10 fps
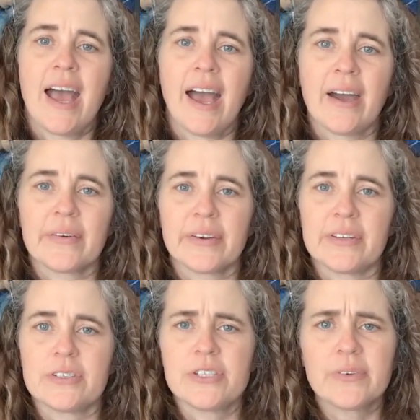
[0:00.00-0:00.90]
How are
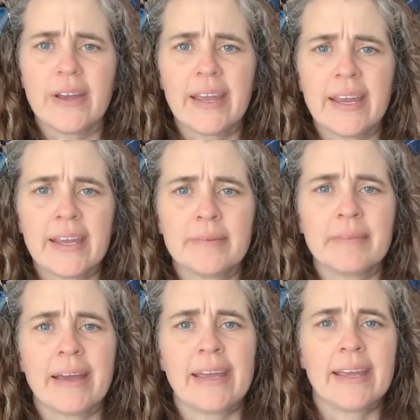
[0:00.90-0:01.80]
you doing?
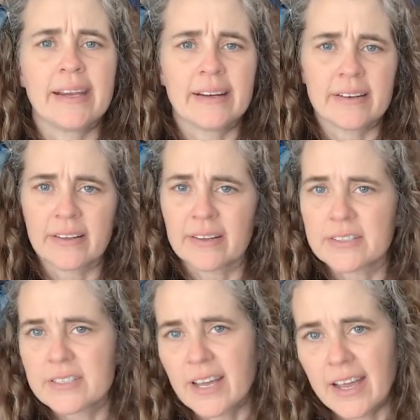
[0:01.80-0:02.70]
My hair
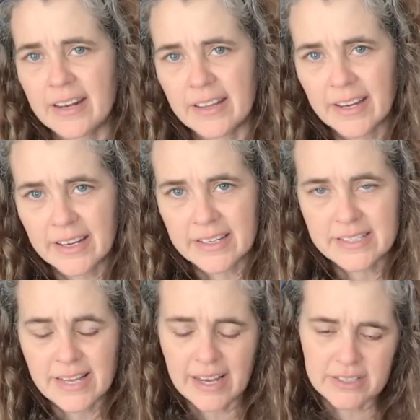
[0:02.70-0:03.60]
looks kind of like a
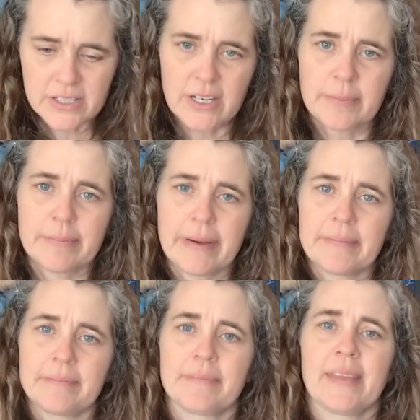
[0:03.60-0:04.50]
disaster,
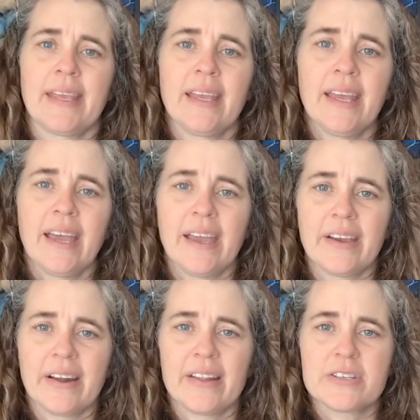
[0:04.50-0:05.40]
but I
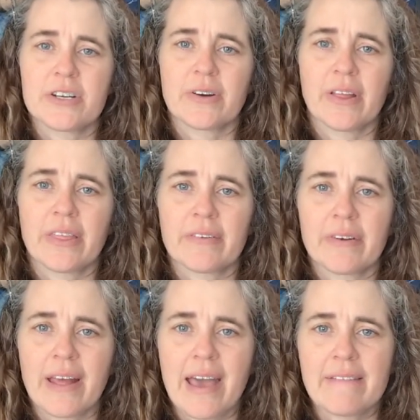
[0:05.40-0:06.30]
got in the shower, I threw
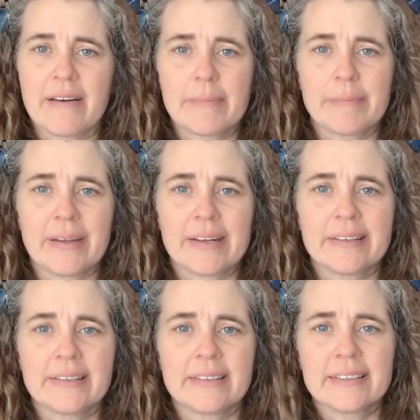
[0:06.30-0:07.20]
it half up, and
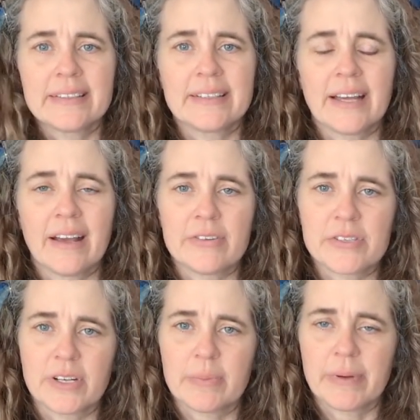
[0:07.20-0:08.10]
I was
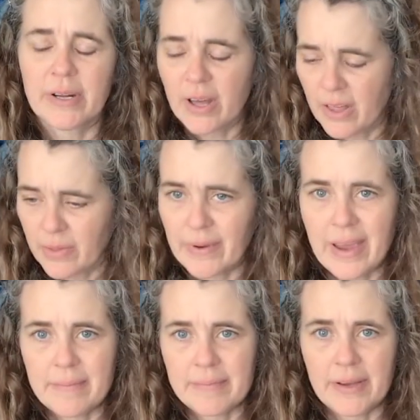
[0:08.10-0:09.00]
gonna put it all the way
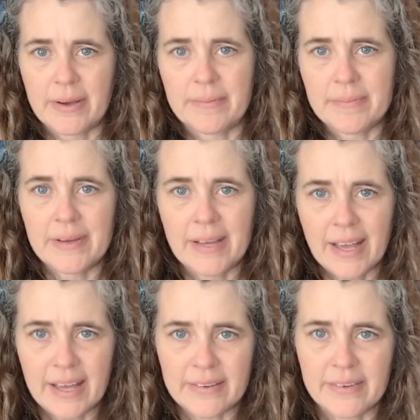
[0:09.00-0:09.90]
up.
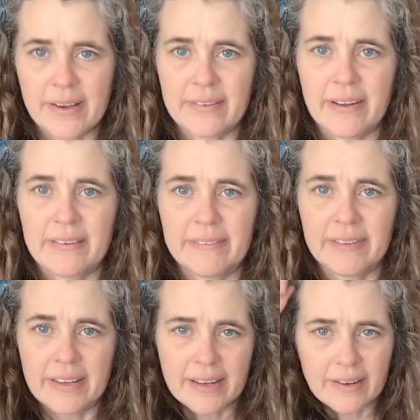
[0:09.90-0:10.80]
I don't know. I feel
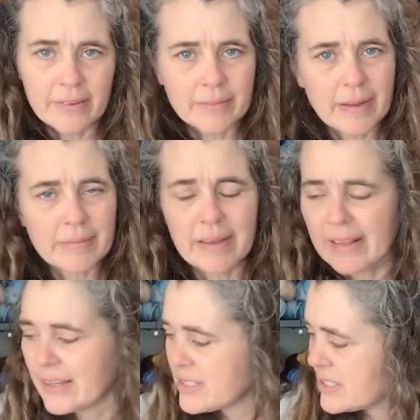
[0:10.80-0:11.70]
like, oh, and my
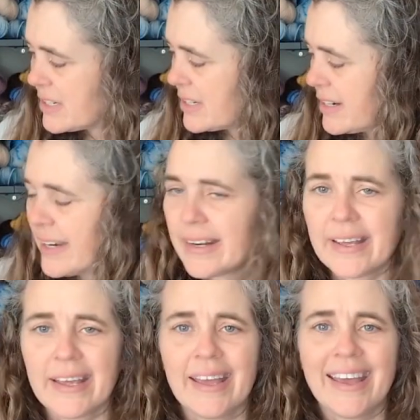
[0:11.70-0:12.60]
glasses aren't
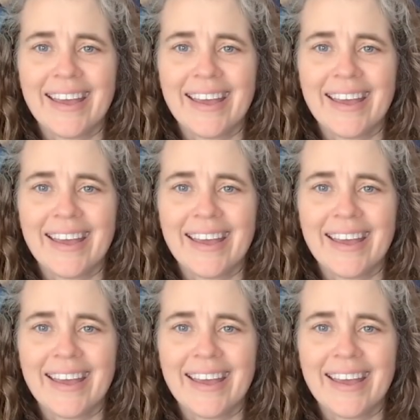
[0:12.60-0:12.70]
clear.